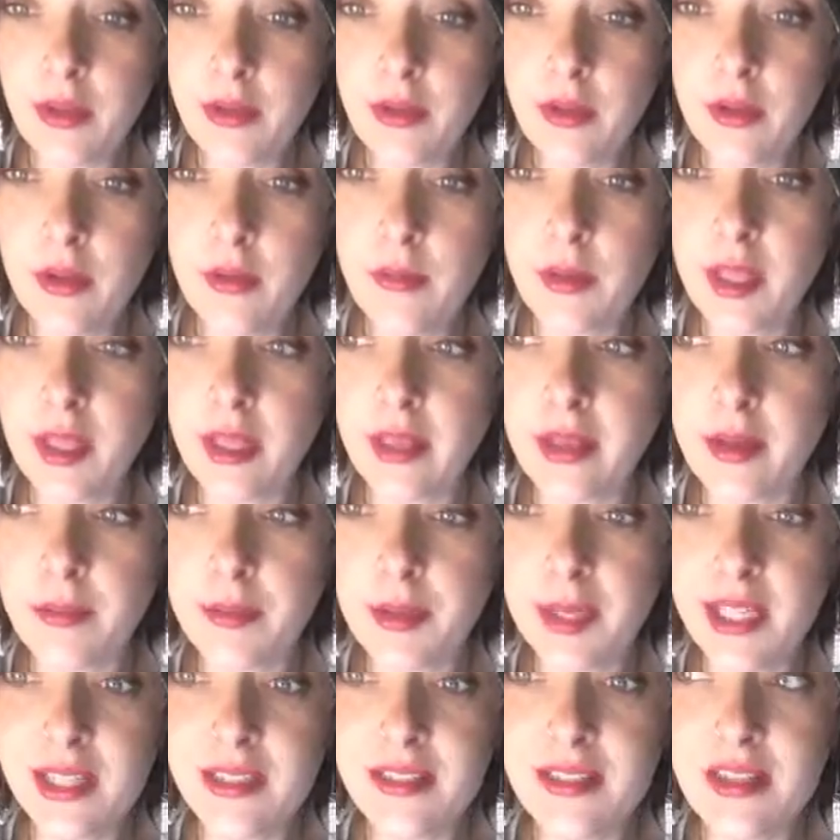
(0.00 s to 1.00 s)
You could be like a
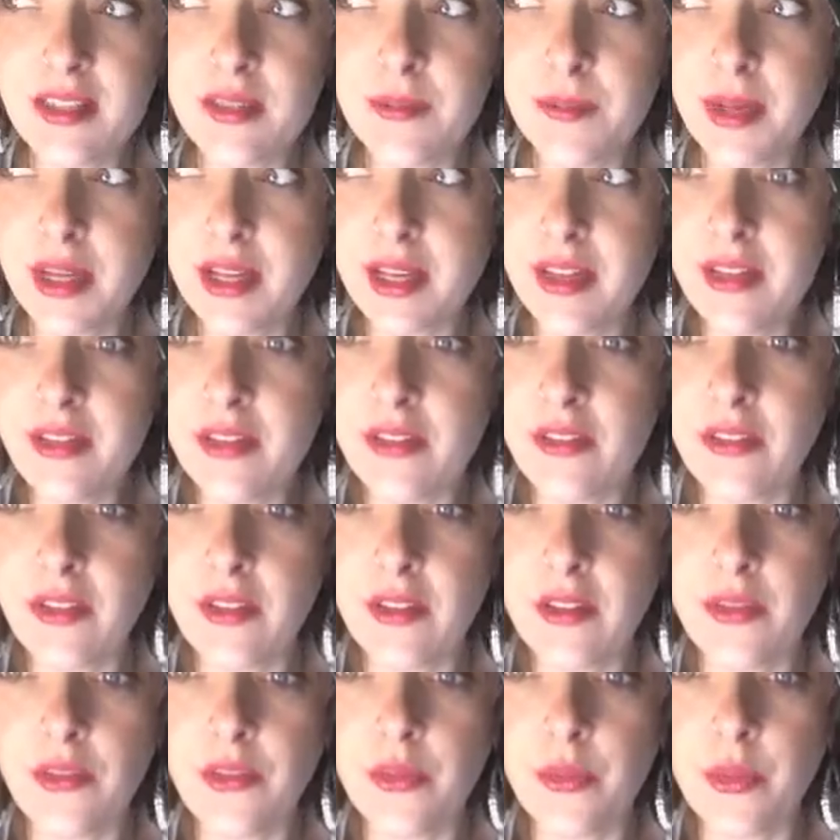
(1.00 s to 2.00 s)

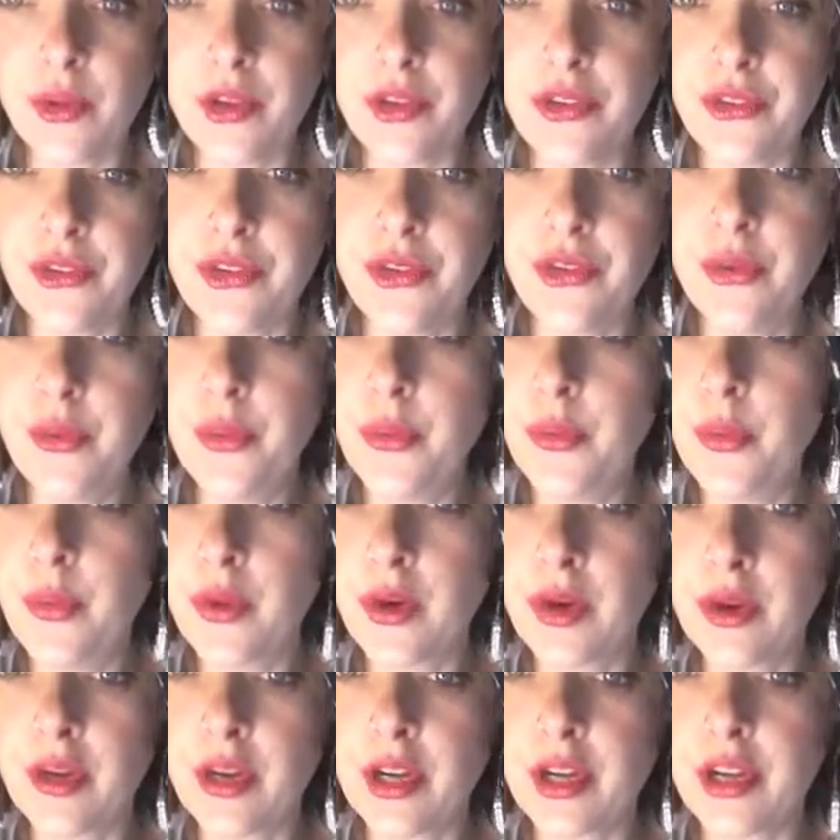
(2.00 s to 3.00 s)
Pisces, in which you
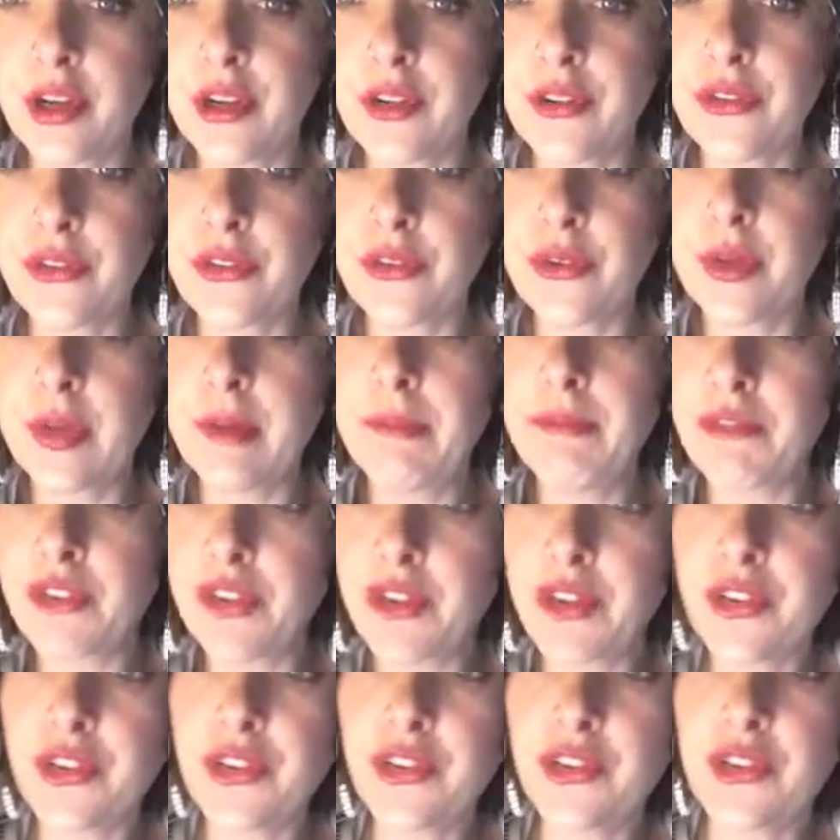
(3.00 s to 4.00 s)
are an extreme
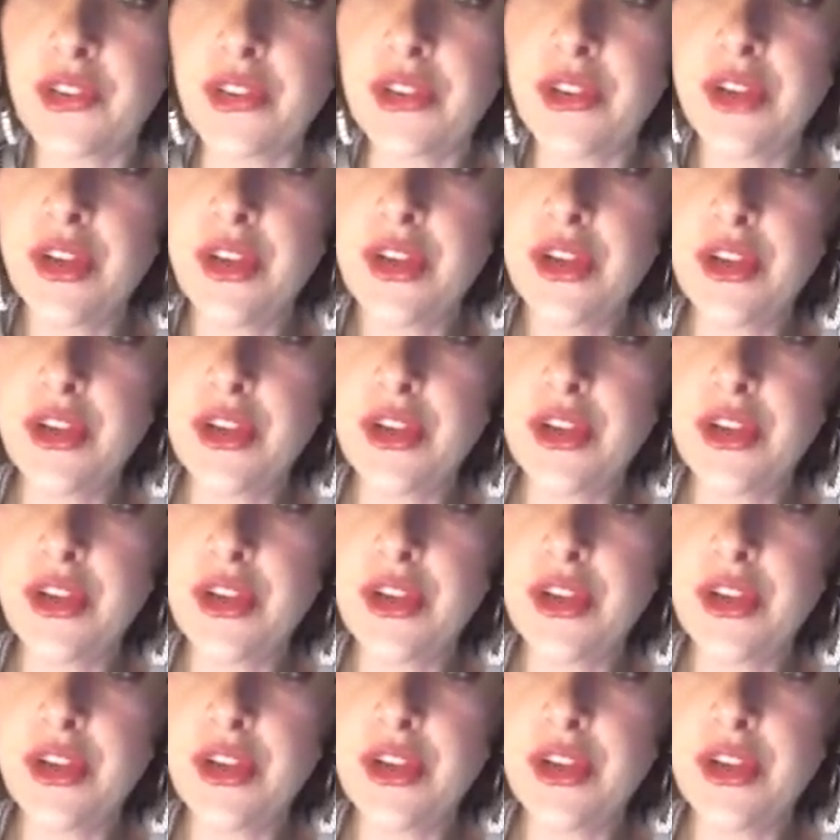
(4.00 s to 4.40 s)
version.